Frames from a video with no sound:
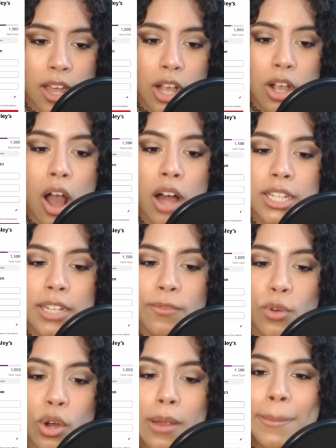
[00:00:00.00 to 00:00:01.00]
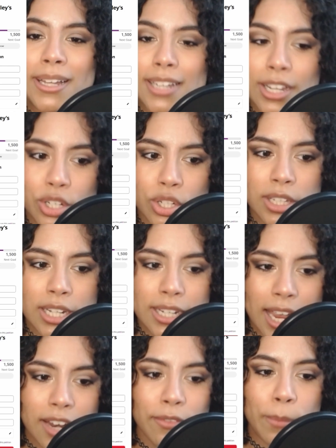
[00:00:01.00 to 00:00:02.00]
calling for a potentially
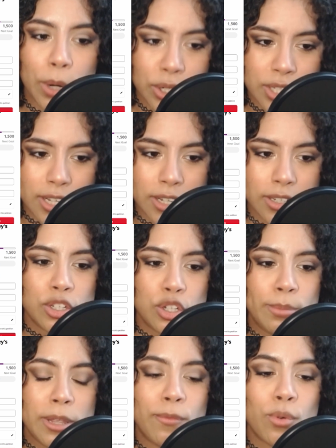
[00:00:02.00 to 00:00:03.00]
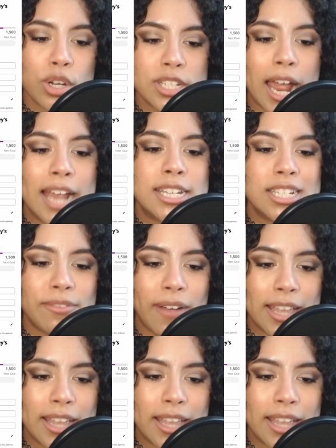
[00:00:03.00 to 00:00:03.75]
Native person to be forced to identify